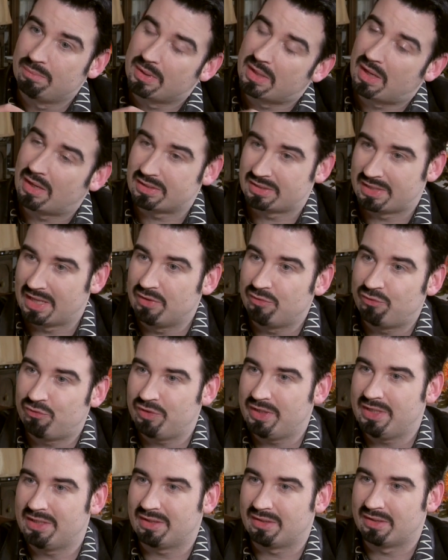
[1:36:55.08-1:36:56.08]
because they
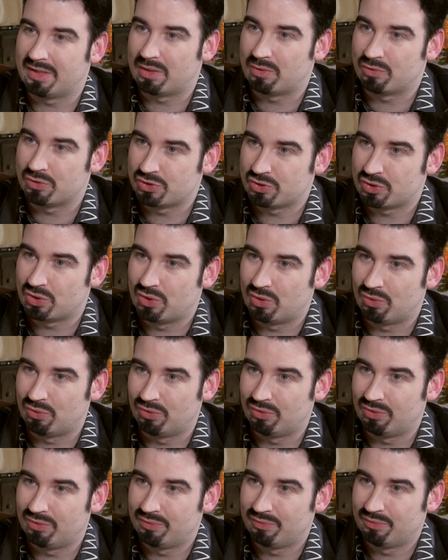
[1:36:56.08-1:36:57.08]
feed on our
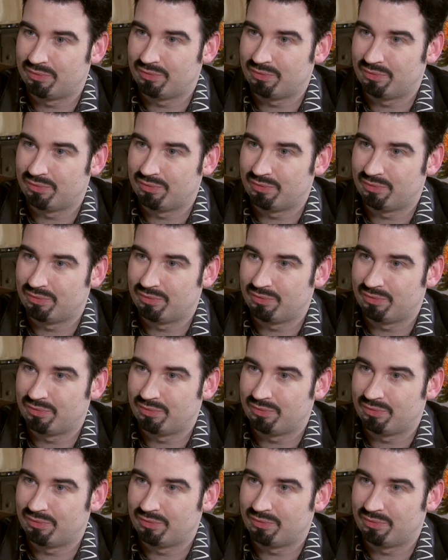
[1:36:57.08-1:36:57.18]
soul.